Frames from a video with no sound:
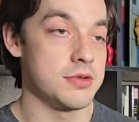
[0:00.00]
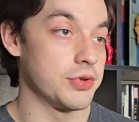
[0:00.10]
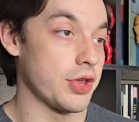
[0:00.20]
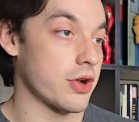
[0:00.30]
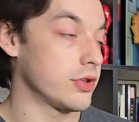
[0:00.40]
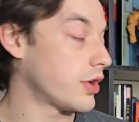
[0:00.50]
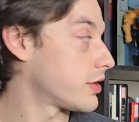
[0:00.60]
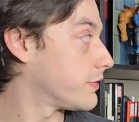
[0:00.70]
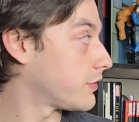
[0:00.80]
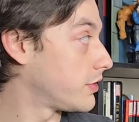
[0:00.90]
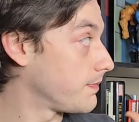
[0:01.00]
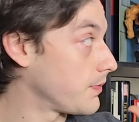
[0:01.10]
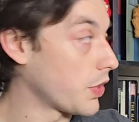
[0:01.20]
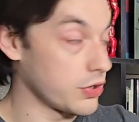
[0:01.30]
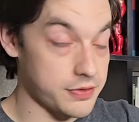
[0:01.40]
well, not a lot of,
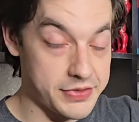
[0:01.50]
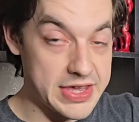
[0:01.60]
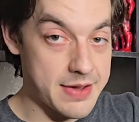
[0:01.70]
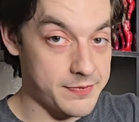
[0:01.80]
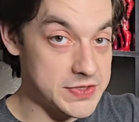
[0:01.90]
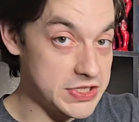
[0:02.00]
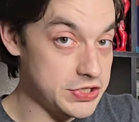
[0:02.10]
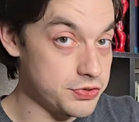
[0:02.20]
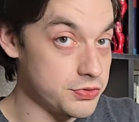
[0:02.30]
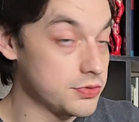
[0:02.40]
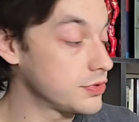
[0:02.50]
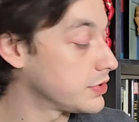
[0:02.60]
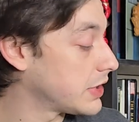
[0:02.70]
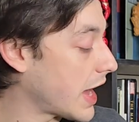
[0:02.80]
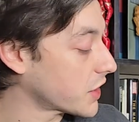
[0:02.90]
all of the MCU
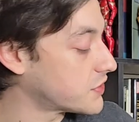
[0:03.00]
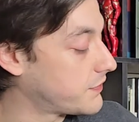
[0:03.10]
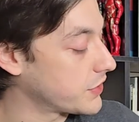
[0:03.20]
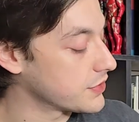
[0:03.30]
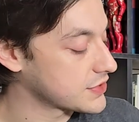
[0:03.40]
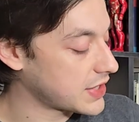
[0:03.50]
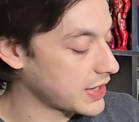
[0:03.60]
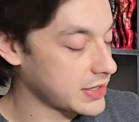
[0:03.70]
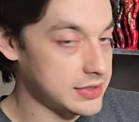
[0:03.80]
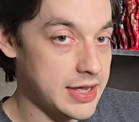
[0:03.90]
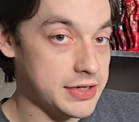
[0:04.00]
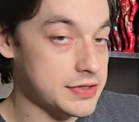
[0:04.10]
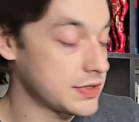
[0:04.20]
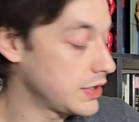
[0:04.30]
action figures that I collect.